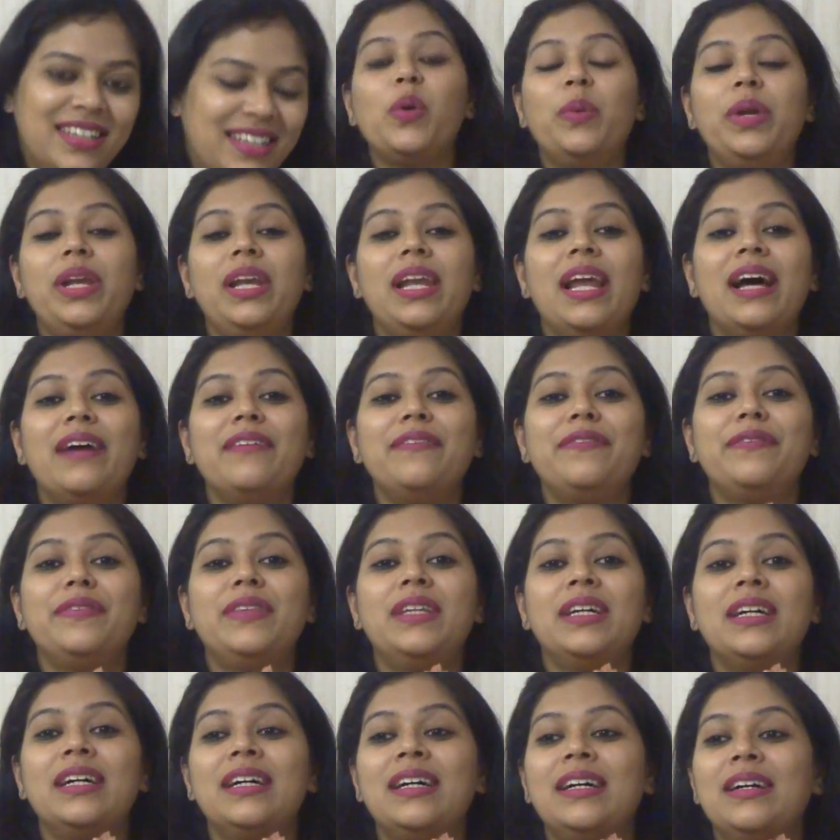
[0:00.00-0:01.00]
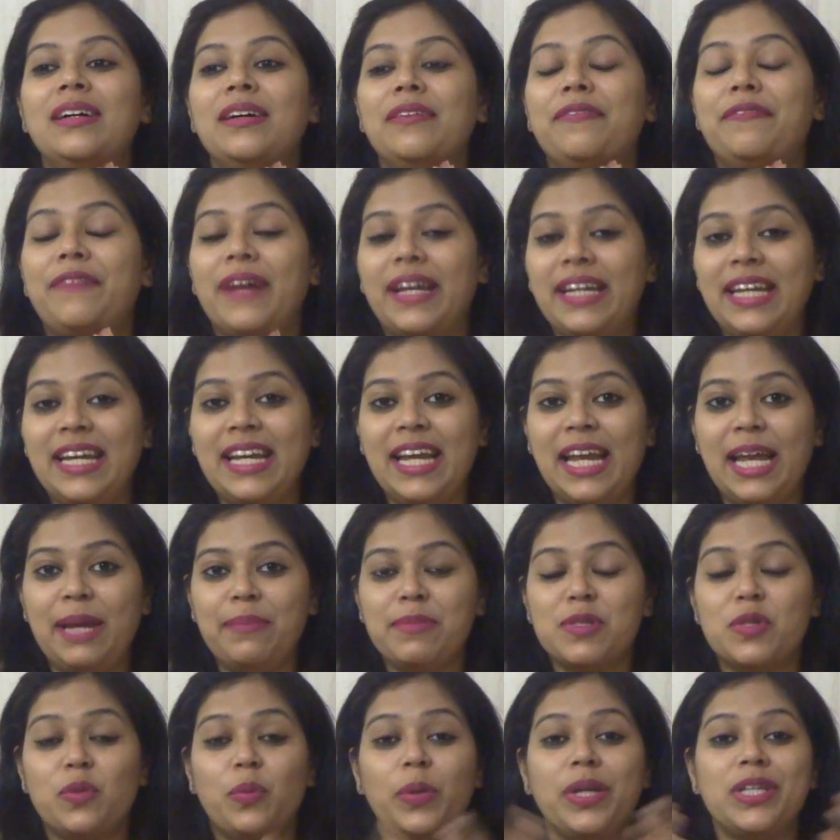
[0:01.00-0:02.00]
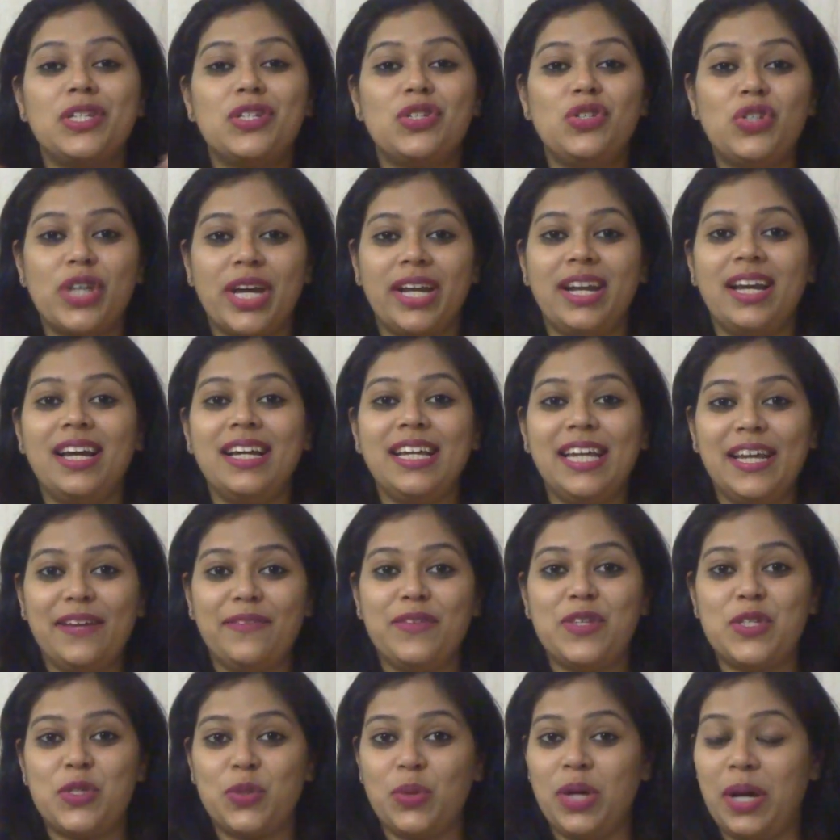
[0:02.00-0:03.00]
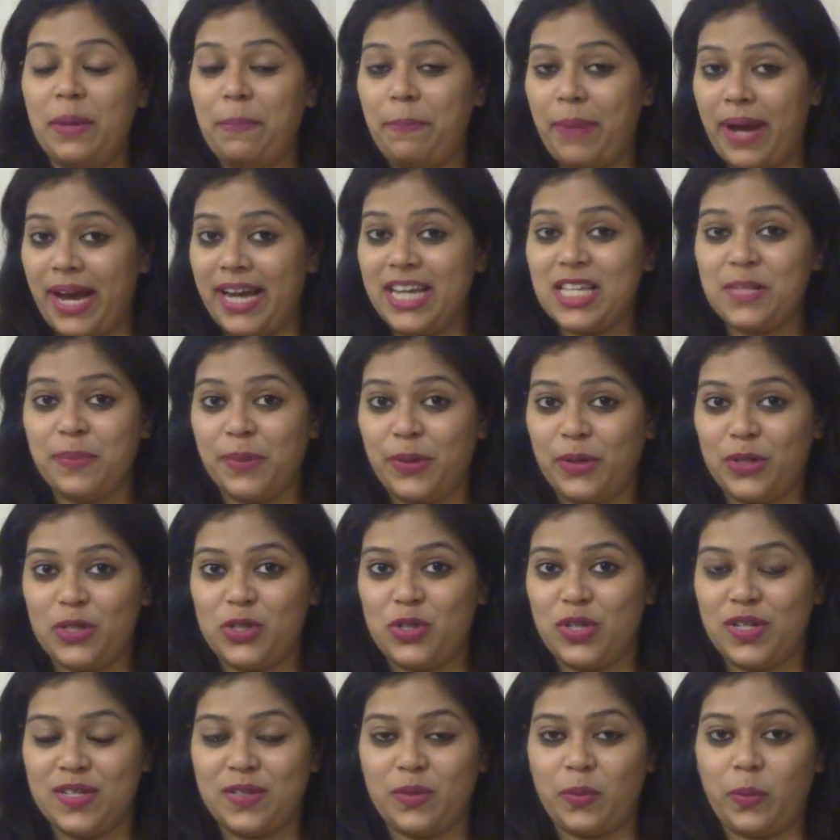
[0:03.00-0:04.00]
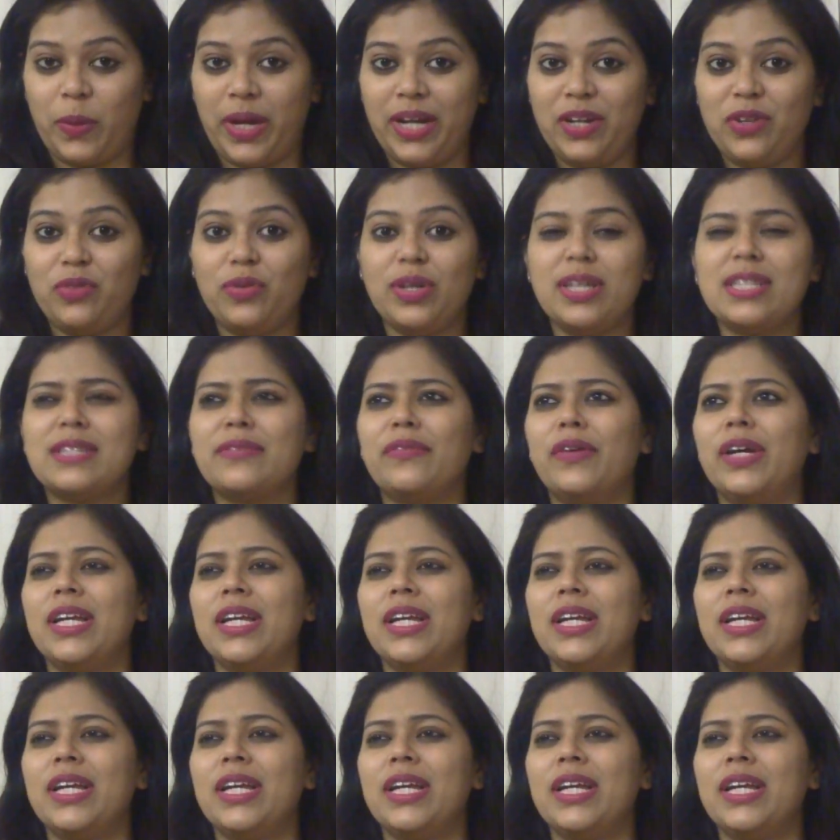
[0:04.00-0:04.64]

I would love the funny names which Jenna gives to her pies because she's a waitress.